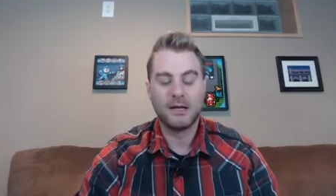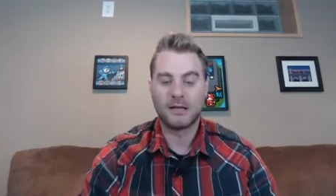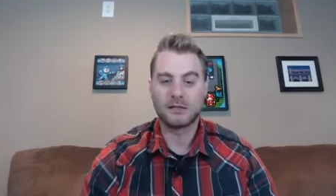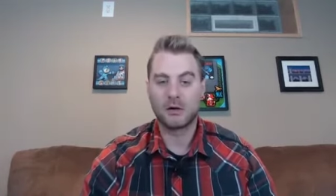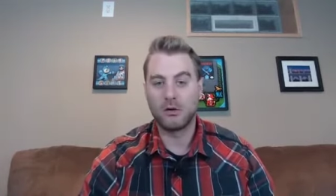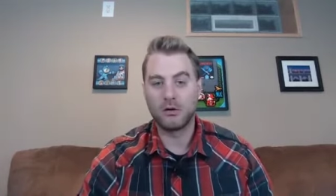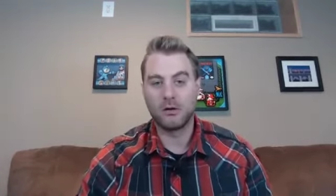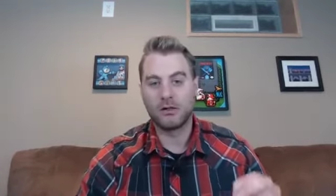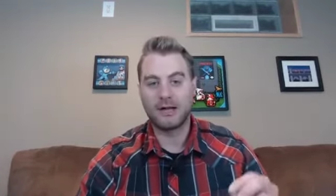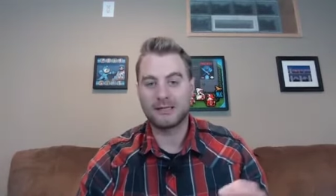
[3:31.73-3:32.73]
And so
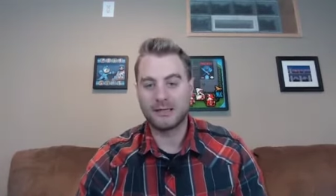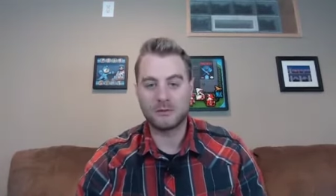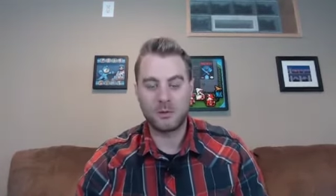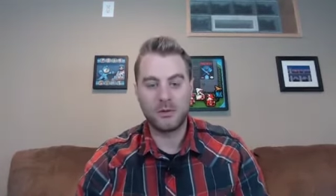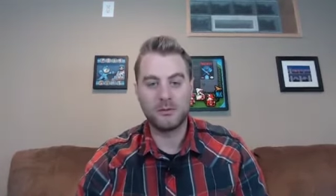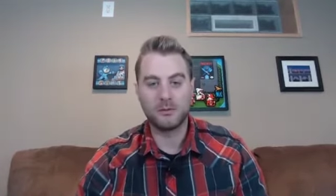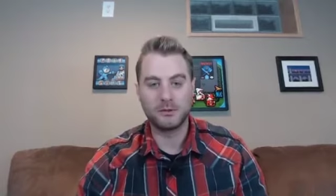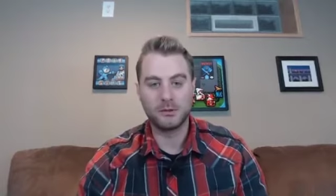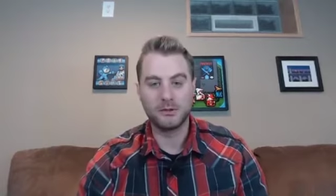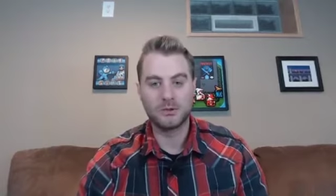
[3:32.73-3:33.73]
a lot of times what people
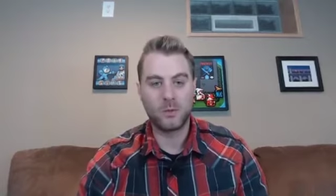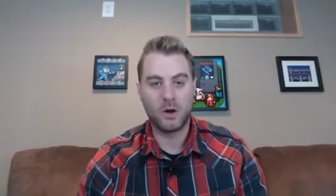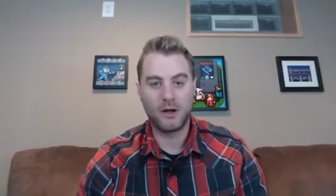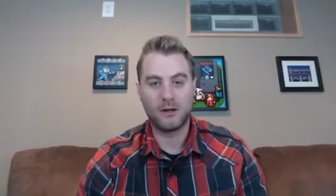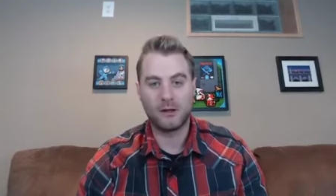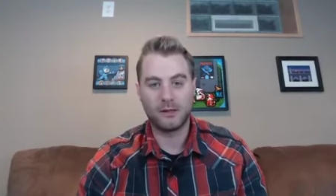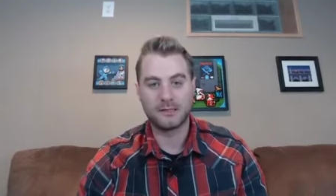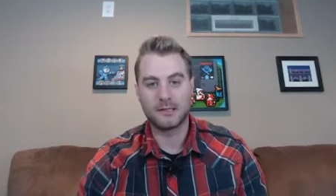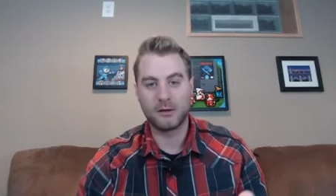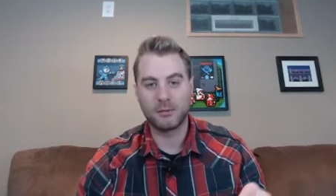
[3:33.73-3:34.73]
do as well
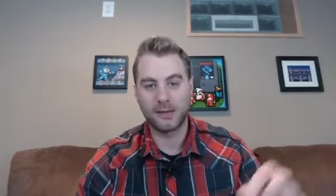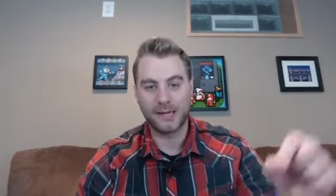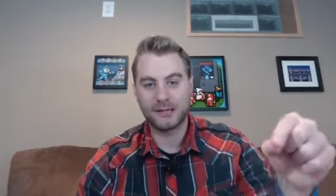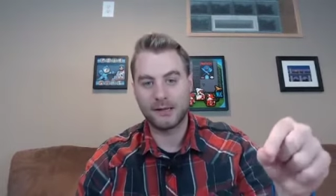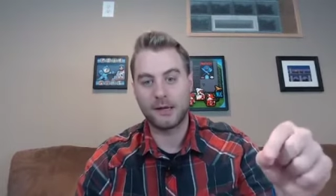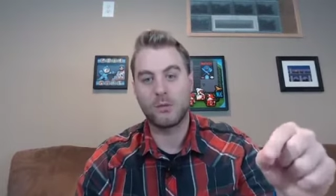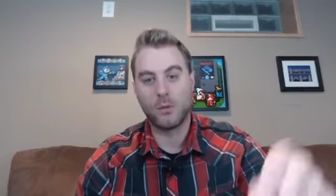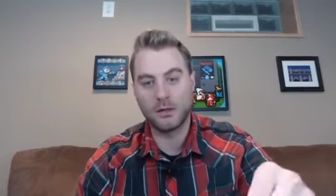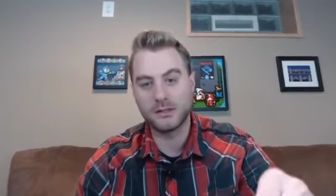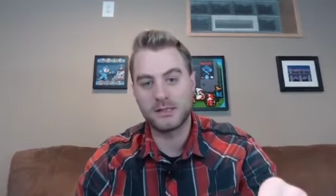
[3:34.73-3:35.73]
is they'll plant like
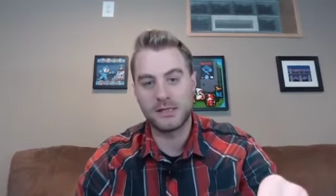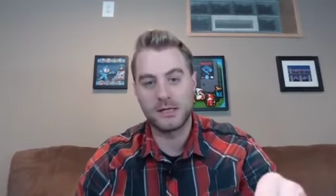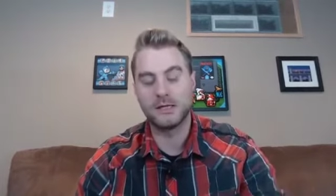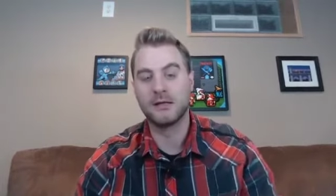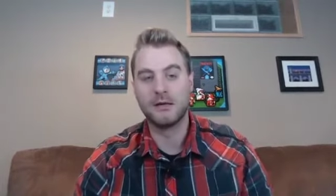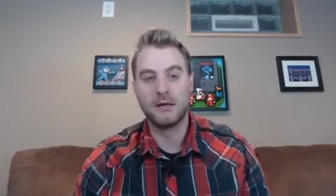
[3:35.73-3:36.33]
one seed